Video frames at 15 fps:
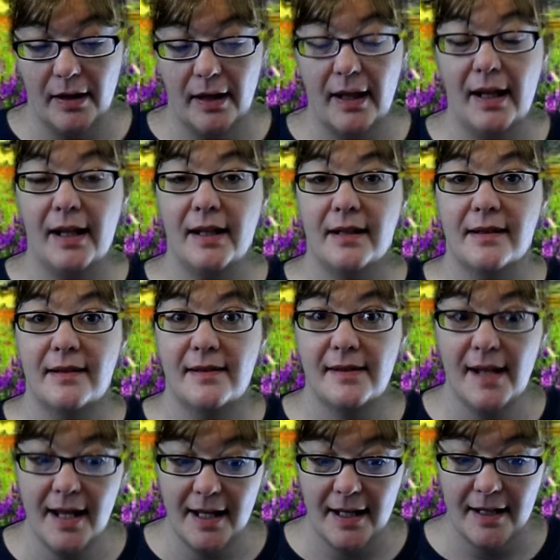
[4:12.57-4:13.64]

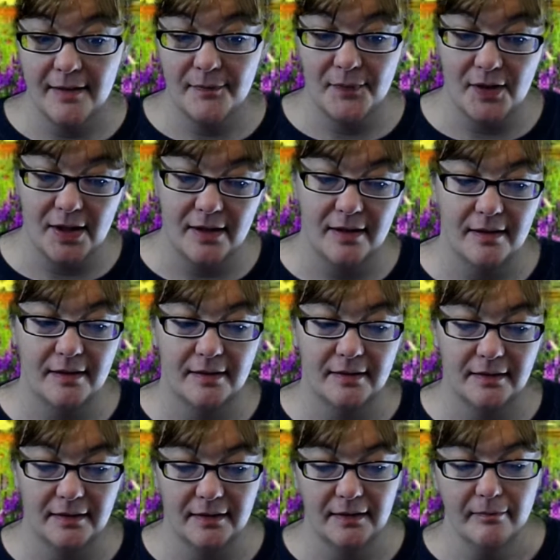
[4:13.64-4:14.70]
Except
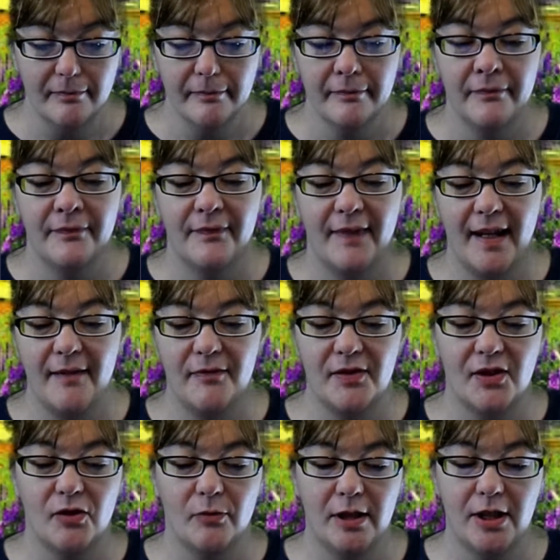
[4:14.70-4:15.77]
they've
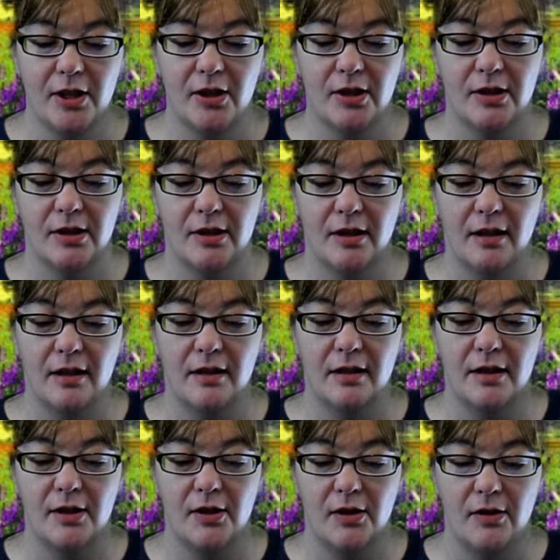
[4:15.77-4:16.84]
switched the
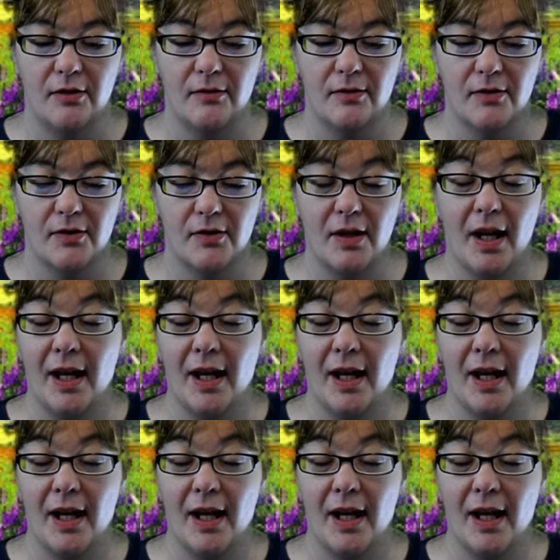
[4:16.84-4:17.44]
juice.